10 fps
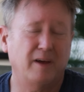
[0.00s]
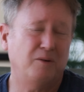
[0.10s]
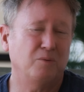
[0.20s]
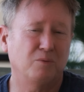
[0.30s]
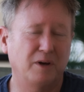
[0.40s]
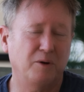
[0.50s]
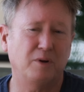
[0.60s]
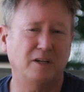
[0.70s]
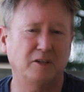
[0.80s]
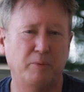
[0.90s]
I don't
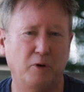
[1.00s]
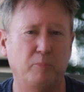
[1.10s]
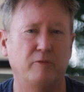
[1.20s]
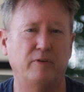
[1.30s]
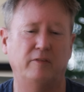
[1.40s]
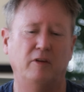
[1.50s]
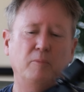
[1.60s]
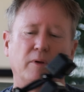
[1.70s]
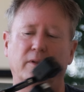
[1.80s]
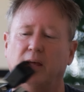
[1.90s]
want to jump an open face helmet.